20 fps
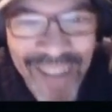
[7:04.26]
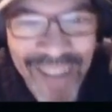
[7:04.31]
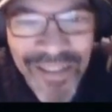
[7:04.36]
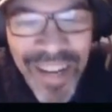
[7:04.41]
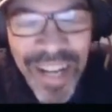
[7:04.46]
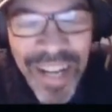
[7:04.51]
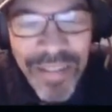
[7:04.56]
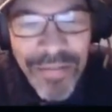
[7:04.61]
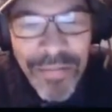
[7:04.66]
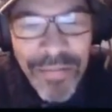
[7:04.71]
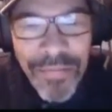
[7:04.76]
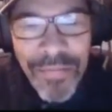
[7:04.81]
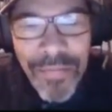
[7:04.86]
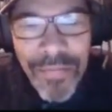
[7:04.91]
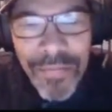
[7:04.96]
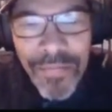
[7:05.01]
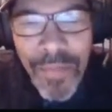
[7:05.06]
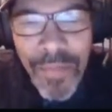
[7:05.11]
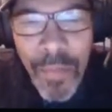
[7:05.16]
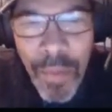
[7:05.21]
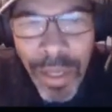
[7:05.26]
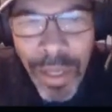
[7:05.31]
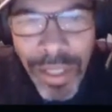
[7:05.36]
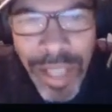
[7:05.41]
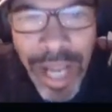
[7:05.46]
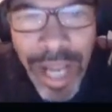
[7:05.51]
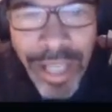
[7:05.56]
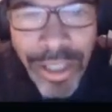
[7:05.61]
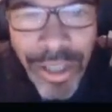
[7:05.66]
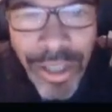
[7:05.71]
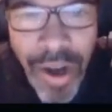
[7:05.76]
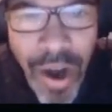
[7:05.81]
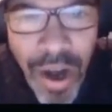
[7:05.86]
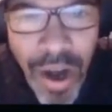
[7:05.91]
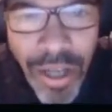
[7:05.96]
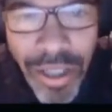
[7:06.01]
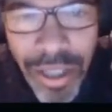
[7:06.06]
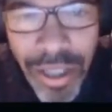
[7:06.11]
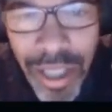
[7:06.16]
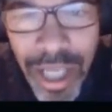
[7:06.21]
but for what they
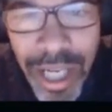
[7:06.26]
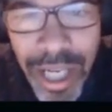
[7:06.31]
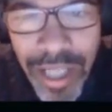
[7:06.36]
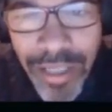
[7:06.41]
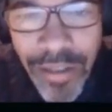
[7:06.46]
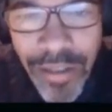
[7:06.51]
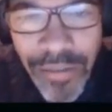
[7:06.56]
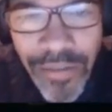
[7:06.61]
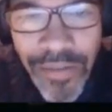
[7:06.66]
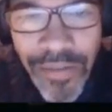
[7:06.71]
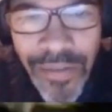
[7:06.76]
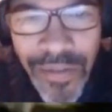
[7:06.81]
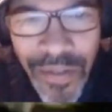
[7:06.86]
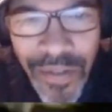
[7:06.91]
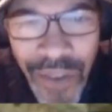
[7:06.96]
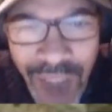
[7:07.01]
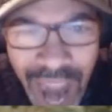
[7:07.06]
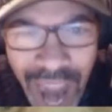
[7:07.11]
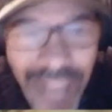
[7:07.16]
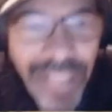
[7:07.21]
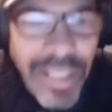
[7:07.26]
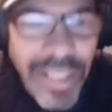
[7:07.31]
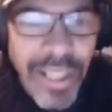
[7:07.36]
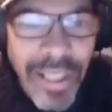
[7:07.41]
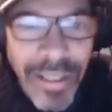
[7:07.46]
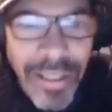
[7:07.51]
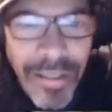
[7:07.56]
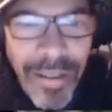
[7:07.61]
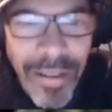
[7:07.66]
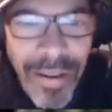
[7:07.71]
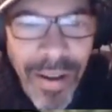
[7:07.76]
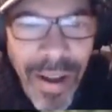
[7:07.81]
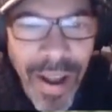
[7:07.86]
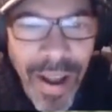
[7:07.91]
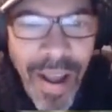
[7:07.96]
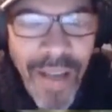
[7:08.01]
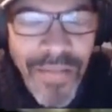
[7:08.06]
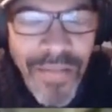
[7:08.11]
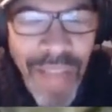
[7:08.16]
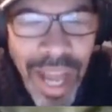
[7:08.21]
charge is a fraction
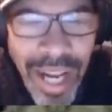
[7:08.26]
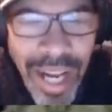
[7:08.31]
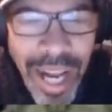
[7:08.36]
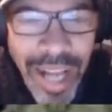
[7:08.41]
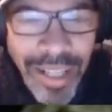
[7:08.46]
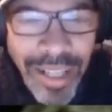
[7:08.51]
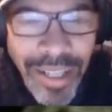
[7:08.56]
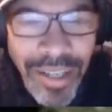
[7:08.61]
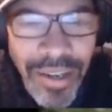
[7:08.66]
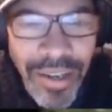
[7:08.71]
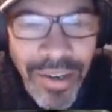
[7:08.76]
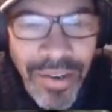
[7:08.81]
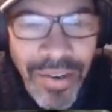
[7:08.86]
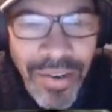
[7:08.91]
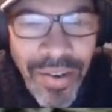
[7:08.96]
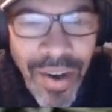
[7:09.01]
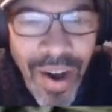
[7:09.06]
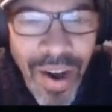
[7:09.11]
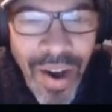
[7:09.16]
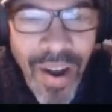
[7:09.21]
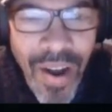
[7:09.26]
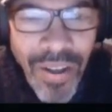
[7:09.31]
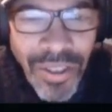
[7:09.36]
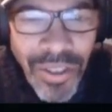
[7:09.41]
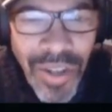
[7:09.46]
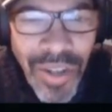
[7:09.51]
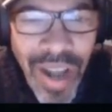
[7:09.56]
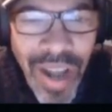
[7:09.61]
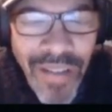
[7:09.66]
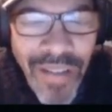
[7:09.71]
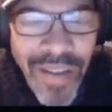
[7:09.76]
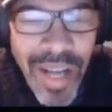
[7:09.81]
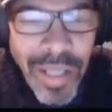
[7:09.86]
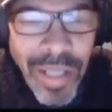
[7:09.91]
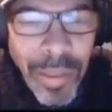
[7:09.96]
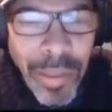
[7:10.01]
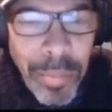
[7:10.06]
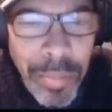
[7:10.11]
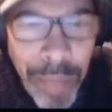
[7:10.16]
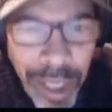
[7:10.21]
of that, and you also have
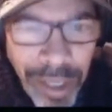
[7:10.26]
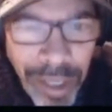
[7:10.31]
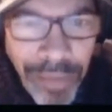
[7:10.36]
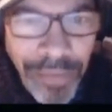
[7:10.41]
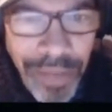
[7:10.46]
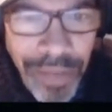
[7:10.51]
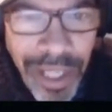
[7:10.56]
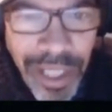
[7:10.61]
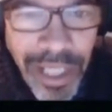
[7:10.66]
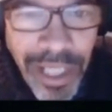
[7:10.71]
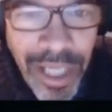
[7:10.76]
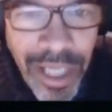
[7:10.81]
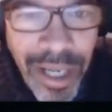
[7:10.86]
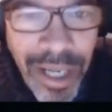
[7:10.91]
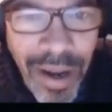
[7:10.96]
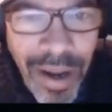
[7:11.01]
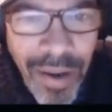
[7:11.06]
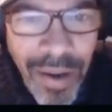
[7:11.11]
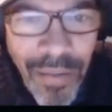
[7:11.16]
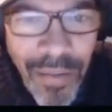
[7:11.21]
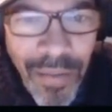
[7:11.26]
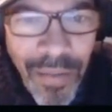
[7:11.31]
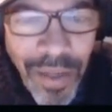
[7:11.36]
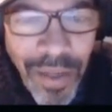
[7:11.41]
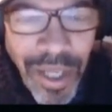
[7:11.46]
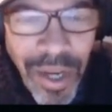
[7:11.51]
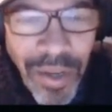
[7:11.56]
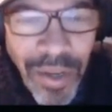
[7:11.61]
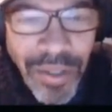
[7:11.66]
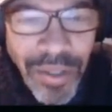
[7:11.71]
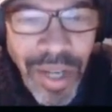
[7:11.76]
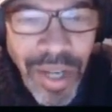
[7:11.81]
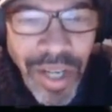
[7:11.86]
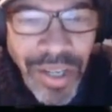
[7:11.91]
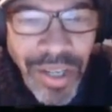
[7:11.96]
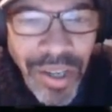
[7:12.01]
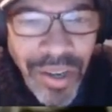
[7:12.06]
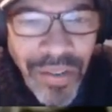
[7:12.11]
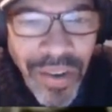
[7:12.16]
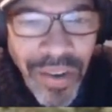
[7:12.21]
other benefits when you go to the
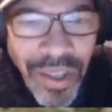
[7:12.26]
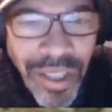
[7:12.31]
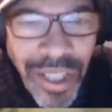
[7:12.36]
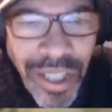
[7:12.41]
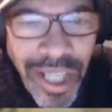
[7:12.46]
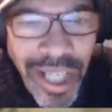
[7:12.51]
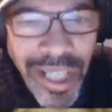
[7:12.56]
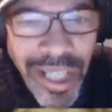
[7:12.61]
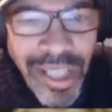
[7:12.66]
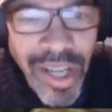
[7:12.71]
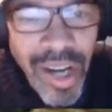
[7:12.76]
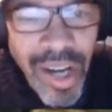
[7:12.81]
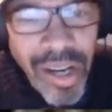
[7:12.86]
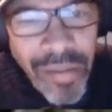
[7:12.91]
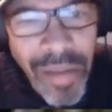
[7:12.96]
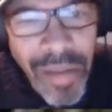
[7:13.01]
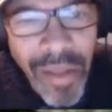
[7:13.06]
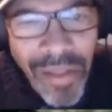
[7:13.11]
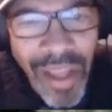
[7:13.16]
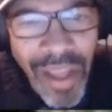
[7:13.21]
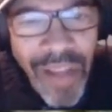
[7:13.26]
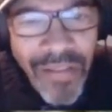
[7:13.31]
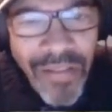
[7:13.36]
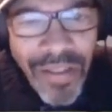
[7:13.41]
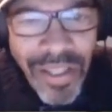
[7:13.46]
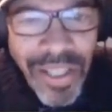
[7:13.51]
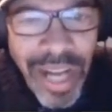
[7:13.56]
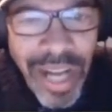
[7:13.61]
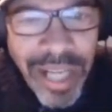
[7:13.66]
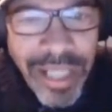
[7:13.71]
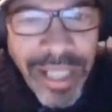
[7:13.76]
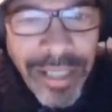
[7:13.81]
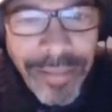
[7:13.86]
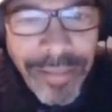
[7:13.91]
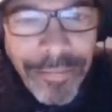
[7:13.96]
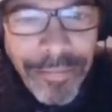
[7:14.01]
university. Let's talk about that for a second.